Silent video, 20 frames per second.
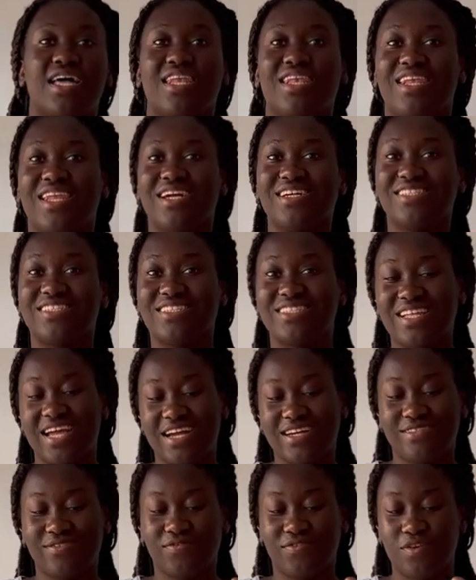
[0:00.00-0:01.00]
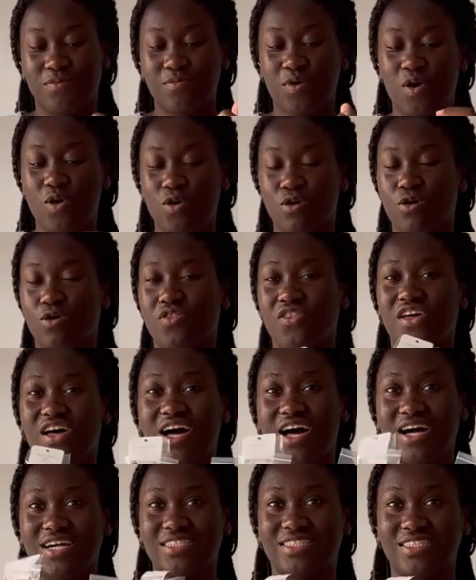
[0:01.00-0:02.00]
Let's start from all the
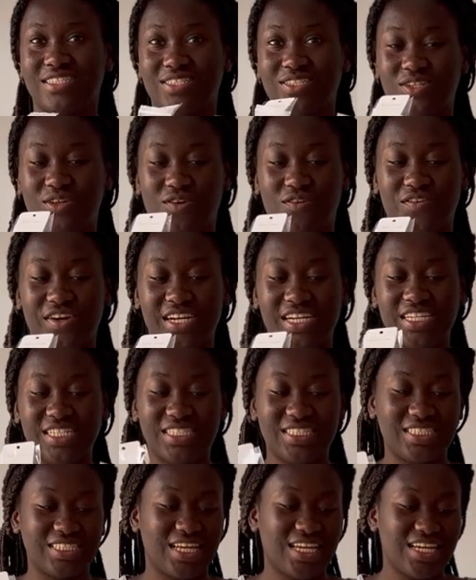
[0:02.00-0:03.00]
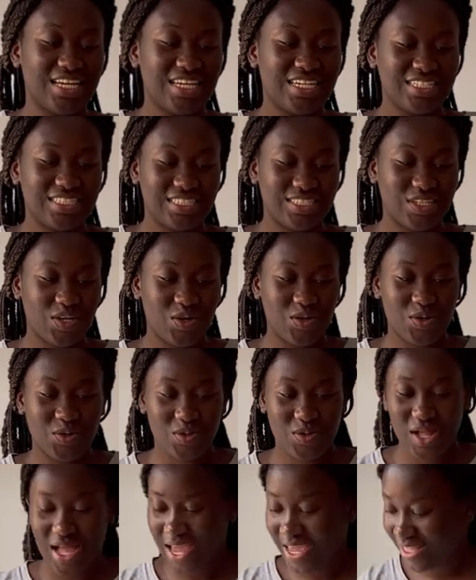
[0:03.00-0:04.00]
accessories.
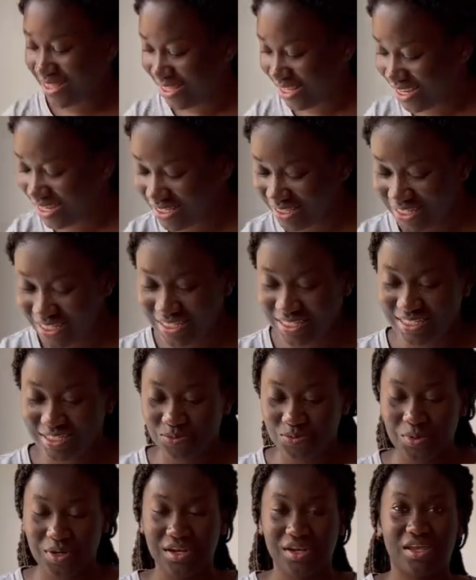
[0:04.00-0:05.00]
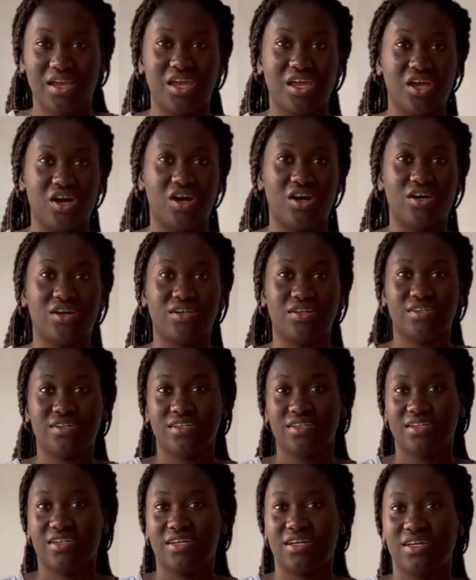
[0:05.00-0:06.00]
So I think this one here,
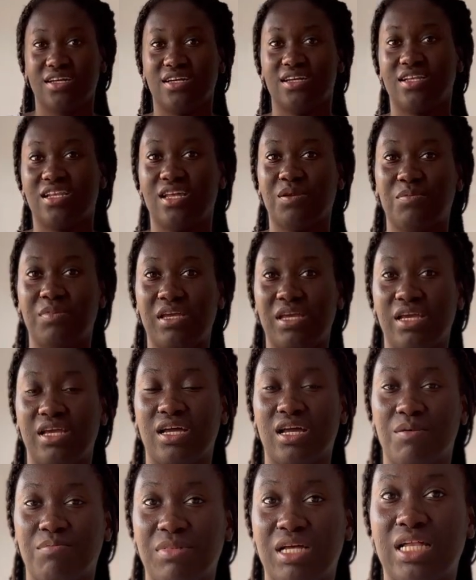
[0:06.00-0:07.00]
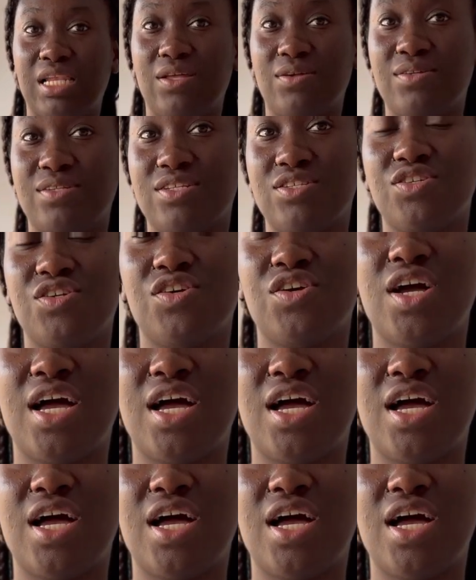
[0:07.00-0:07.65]
let me come closer to you